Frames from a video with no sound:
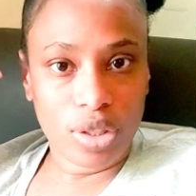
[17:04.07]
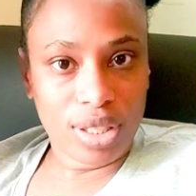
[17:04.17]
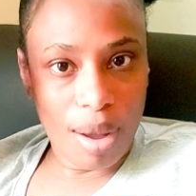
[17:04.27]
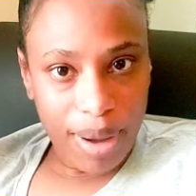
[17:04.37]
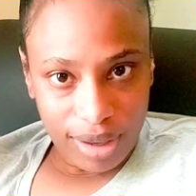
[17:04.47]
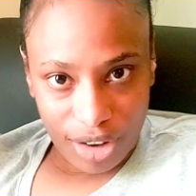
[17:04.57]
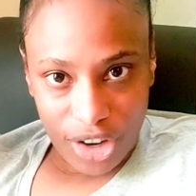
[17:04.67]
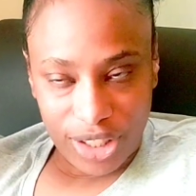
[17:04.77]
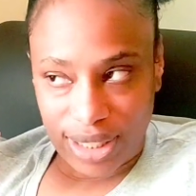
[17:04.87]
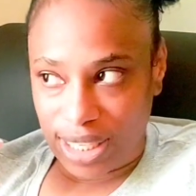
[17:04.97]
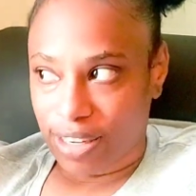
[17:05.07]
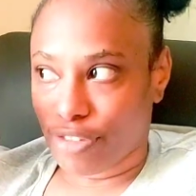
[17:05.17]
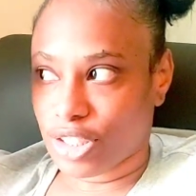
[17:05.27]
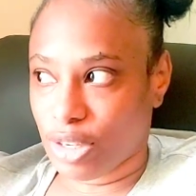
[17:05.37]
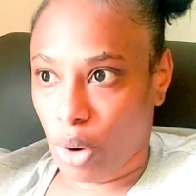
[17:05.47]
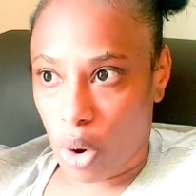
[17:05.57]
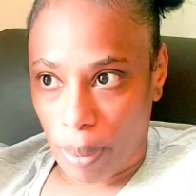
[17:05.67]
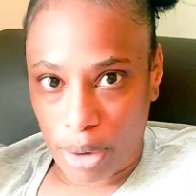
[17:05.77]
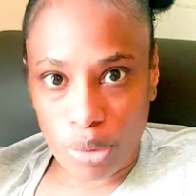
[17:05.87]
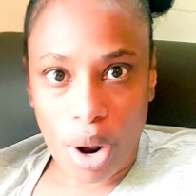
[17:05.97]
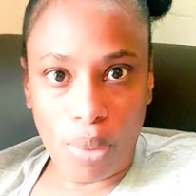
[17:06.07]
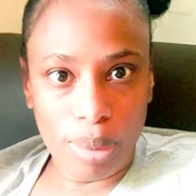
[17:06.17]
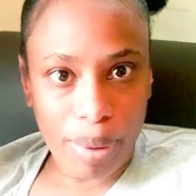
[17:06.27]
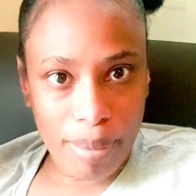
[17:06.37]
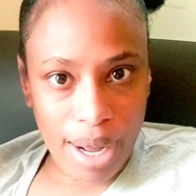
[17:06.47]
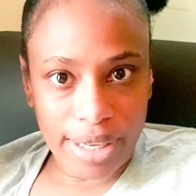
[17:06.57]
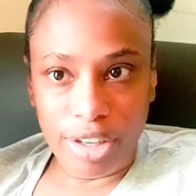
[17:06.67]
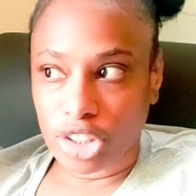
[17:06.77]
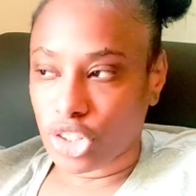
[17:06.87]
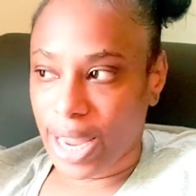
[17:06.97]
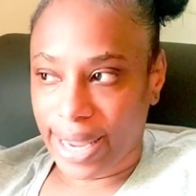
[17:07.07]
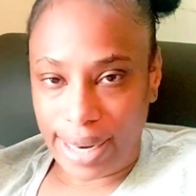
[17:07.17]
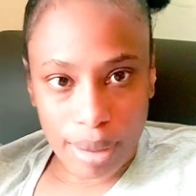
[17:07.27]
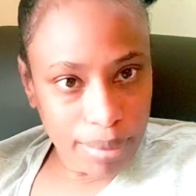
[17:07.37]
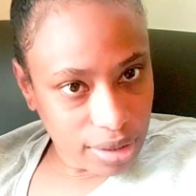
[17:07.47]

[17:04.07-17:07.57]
just common courtesy. If you say, wow, man, you don't hold a bag, you go try help.